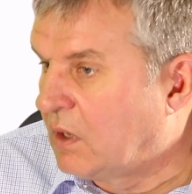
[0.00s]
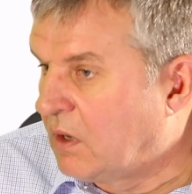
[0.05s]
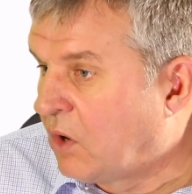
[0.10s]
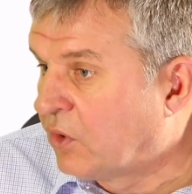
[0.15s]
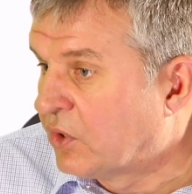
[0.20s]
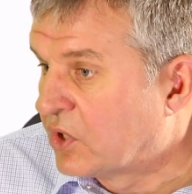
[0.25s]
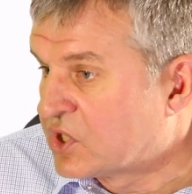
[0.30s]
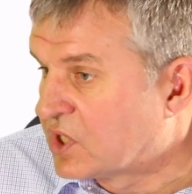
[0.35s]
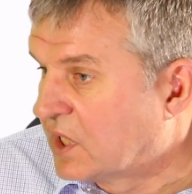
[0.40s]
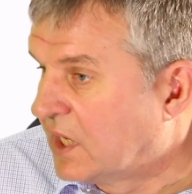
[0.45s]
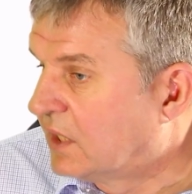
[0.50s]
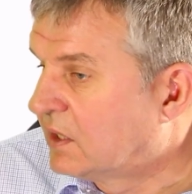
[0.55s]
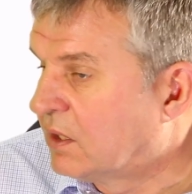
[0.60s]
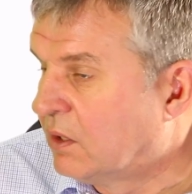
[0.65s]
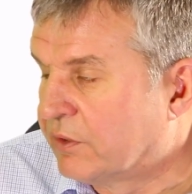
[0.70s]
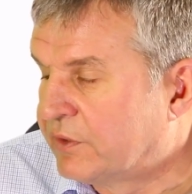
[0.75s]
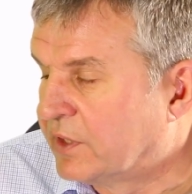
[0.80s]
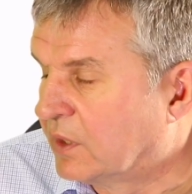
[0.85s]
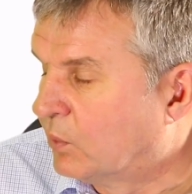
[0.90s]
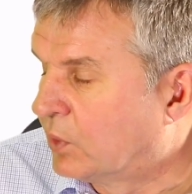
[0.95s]
honestly, I
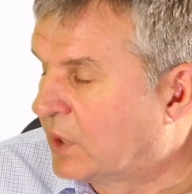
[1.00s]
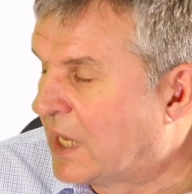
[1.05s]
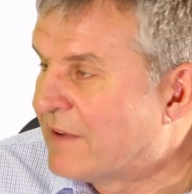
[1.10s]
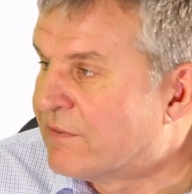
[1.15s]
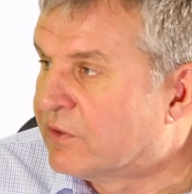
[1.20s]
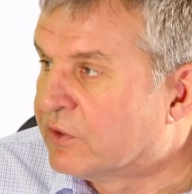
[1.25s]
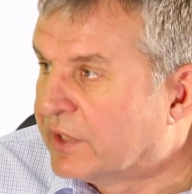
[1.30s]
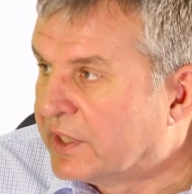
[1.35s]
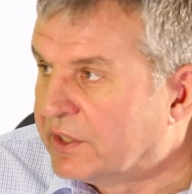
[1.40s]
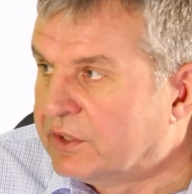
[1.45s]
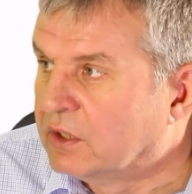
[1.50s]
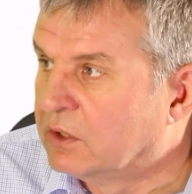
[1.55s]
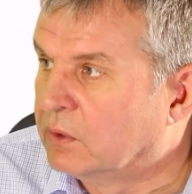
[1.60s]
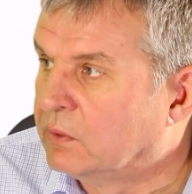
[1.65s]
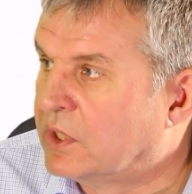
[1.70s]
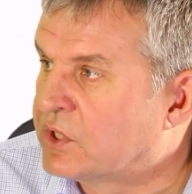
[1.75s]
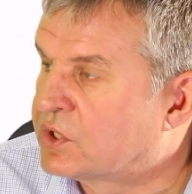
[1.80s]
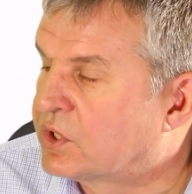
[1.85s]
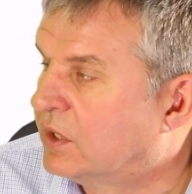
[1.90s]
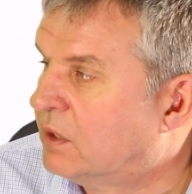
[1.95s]
don't think whatever they do
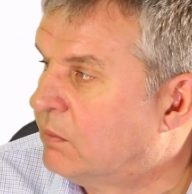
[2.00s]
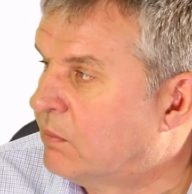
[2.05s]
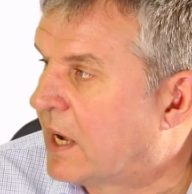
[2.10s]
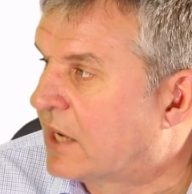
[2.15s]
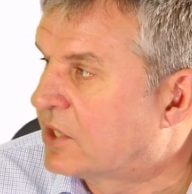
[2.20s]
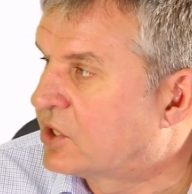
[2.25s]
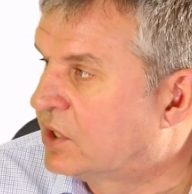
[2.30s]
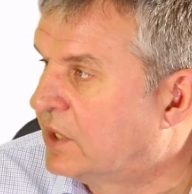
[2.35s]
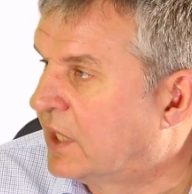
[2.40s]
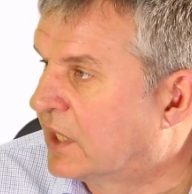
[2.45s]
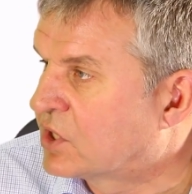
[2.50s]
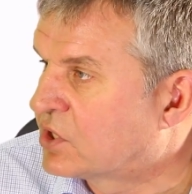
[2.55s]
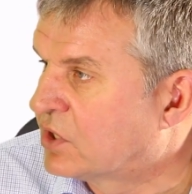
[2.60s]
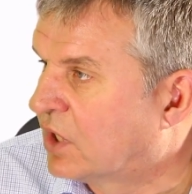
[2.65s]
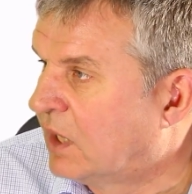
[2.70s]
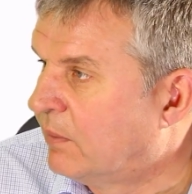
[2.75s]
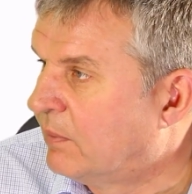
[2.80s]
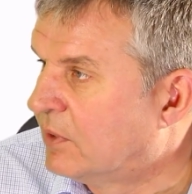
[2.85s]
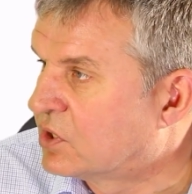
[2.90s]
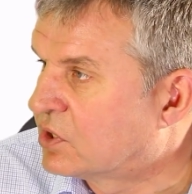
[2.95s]
is going to match the
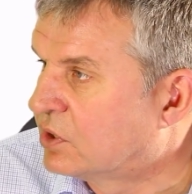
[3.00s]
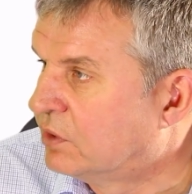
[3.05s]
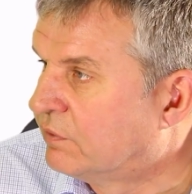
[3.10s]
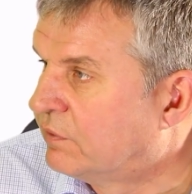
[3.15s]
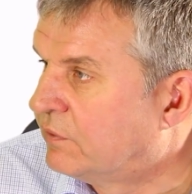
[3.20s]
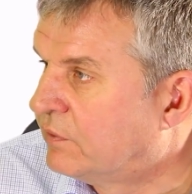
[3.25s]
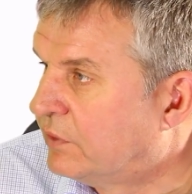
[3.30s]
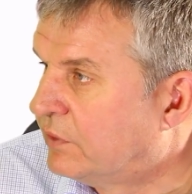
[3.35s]
excitement of